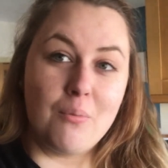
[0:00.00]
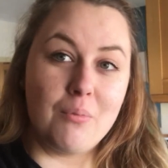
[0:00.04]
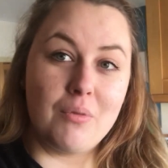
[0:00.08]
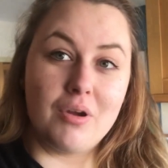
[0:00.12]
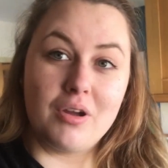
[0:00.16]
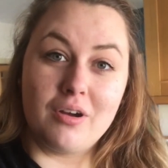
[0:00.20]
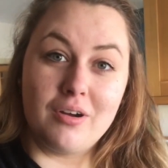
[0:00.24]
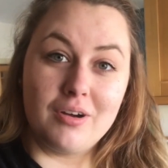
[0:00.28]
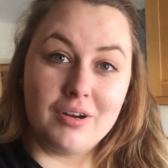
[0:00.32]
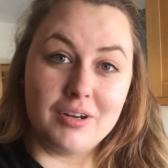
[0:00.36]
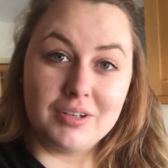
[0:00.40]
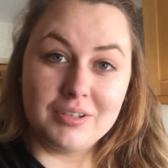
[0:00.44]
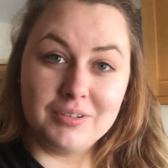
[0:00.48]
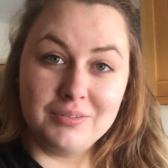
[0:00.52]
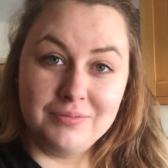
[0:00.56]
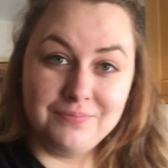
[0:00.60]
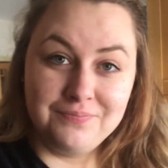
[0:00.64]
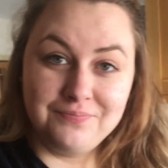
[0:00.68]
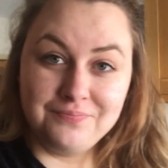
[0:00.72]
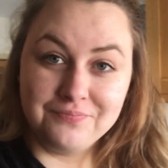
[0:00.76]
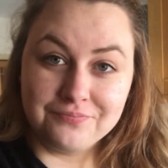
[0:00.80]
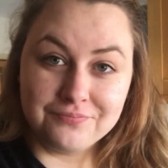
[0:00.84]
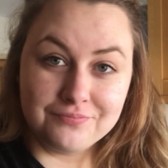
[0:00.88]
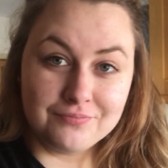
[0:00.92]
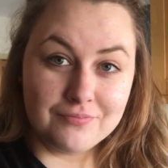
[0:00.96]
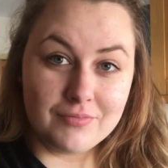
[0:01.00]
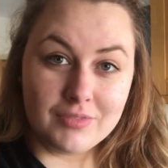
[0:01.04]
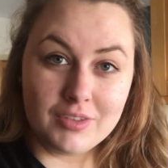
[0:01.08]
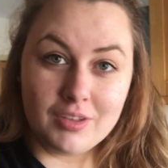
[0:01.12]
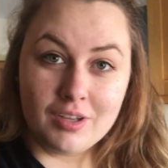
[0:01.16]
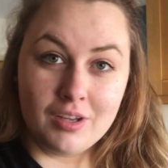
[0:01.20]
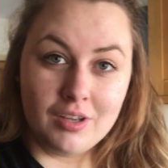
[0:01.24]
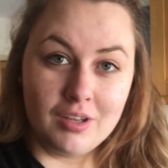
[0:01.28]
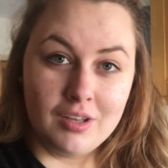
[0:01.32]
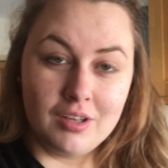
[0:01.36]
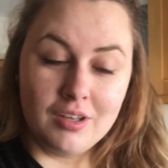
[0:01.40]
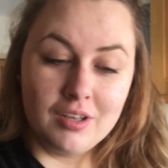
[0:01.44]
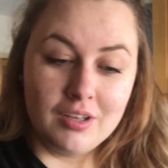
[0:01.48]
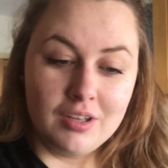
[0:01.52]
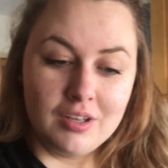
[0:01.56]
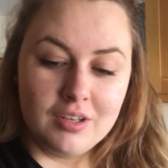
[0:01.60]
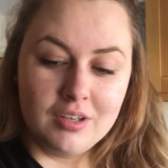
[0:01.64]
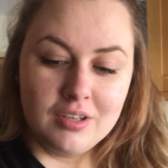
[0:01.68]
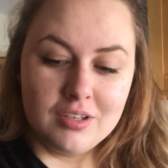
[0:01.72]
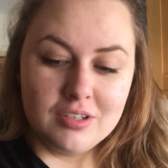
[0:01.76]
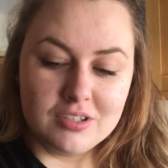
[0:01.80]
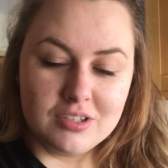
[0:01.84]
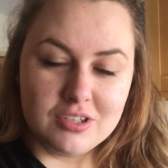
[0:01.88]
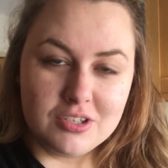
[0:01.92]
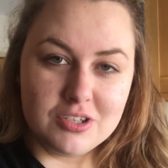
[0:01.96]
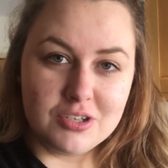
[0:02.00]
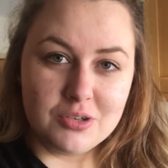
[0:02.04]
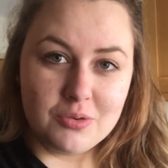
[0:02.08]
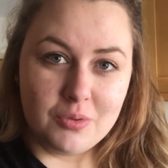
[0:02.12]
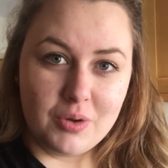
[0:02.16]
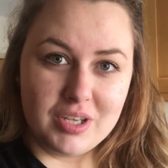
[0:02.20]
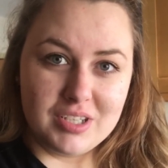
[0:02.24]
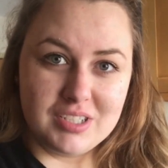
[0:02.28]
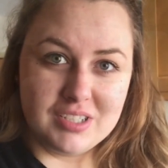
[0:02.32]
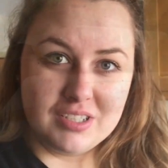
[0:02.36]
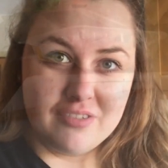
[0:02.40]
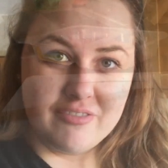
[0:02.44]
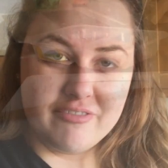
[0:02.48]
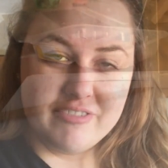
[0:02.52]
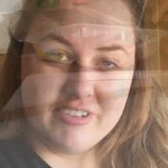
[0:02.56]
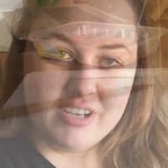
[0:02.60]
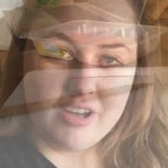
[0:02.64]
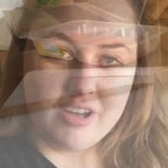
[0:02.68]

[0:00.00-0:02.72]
oh my god such a waste of